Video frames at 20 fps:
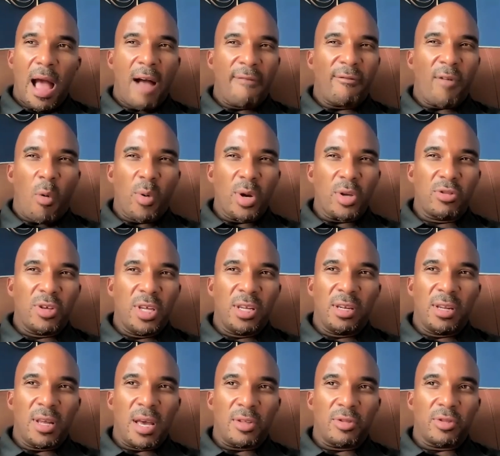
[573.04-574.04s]
I've always seen it
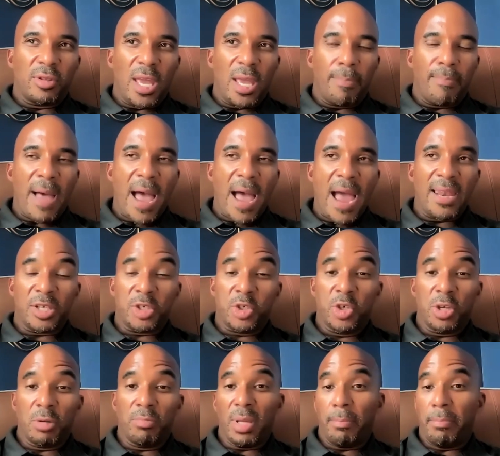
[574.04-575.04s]
as a pie that
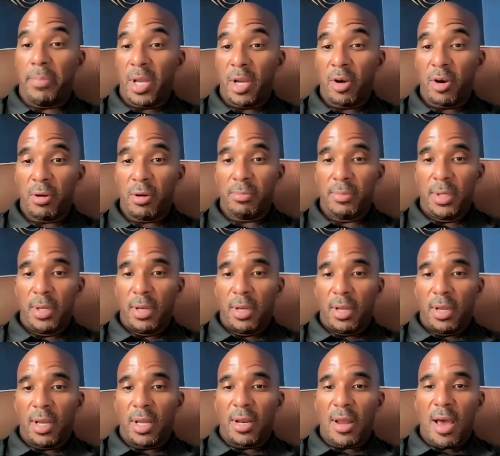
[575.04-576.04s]
should be bigger
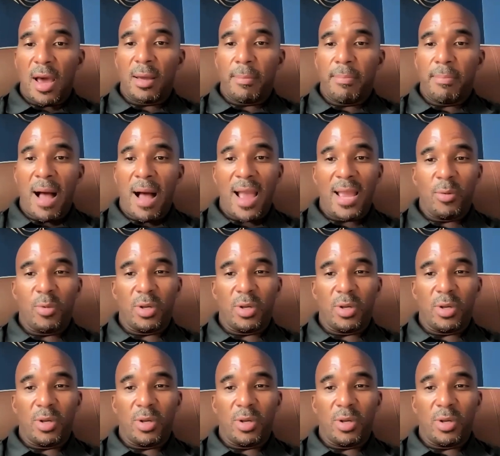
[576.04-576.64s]
and not a pie with